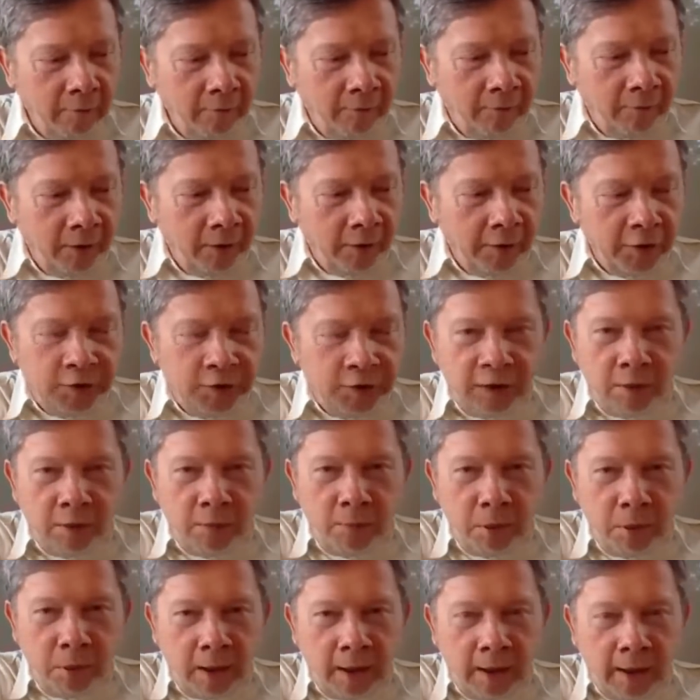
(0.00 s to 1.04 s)
very
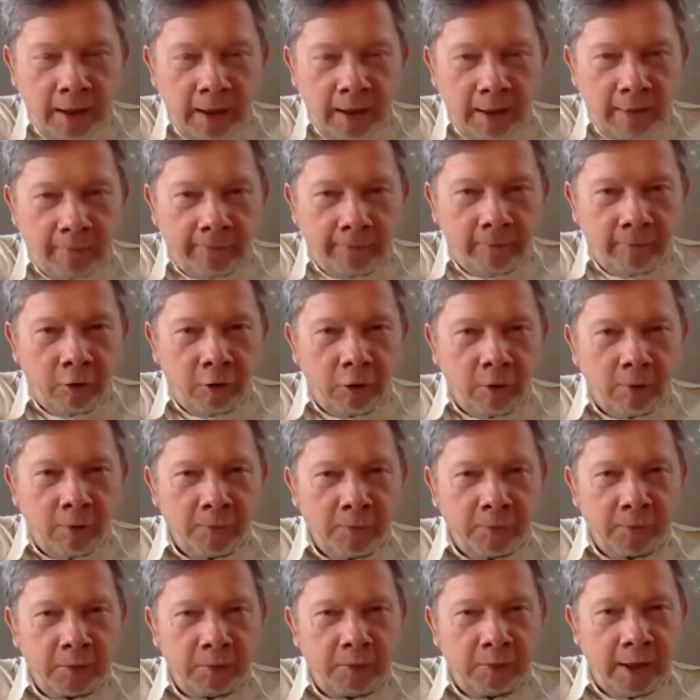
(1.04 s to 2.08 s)
simple life
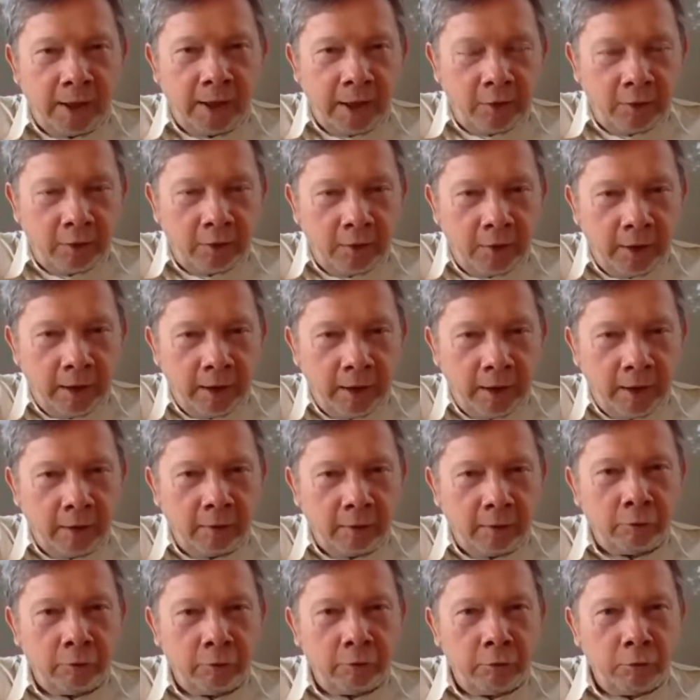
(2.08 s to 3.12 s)
forms gradually
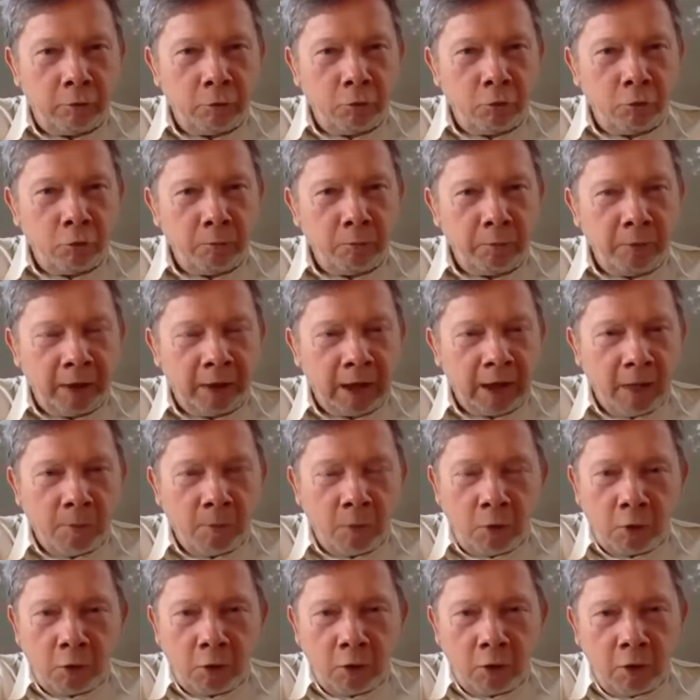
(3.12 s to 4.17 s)
grew, became
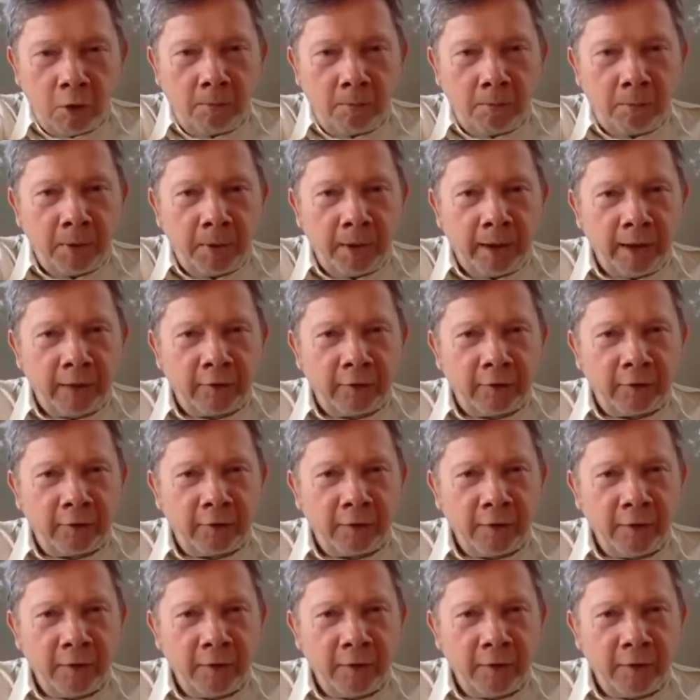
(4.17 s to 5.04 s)
more complex.